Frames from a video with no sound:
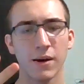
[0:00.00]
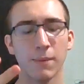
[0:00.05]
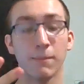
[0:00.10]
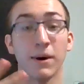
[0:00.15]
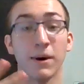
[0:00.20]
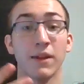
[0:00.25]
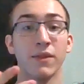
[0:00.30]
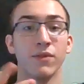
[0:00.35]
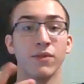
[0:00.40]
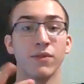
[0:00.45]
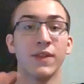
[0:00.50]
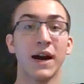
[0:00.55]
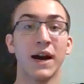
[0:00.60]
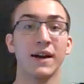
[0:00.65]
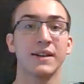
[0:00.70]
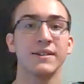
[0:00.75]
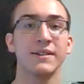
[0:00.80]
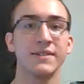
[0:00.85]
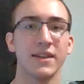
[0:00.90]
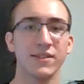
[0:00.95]
but
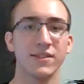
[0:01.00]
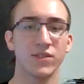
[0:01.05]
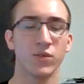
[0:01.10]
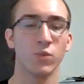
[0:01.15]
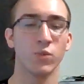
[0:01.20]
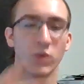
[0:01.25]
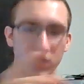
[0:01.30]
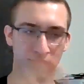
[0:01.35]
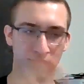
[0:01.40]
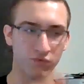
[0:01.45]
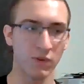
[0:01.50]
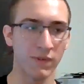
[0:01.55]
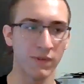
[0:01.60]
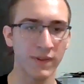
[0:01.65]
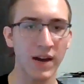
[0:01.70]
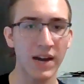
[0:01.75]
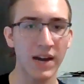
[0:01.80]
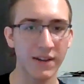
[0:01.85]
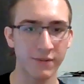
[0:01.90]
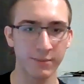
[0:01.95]
that contestant wasn't
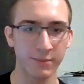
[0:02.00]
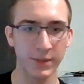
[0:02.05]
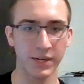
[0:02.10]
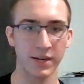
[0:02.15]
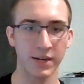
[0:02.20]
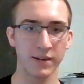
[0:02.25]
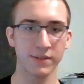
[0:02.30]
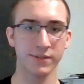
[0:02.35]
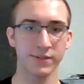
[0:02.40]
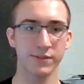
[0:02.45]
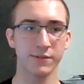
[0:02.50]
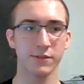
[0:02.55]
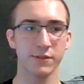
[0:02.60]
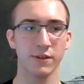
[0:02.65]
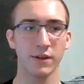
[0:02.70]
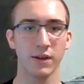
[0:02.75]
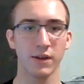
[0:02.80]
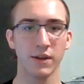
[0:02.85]
revived because